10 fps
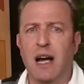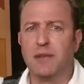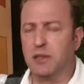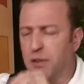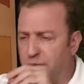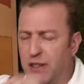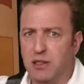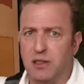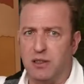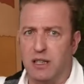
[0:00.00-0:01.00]
and the
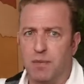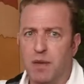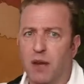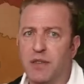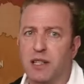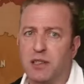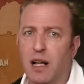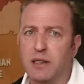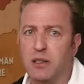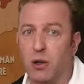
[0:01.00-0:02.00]
deficiency of the
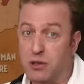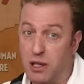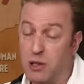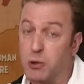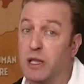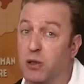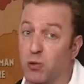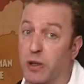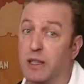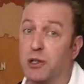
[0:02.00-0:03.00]
Italian artillery
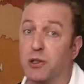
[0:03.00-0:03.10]
really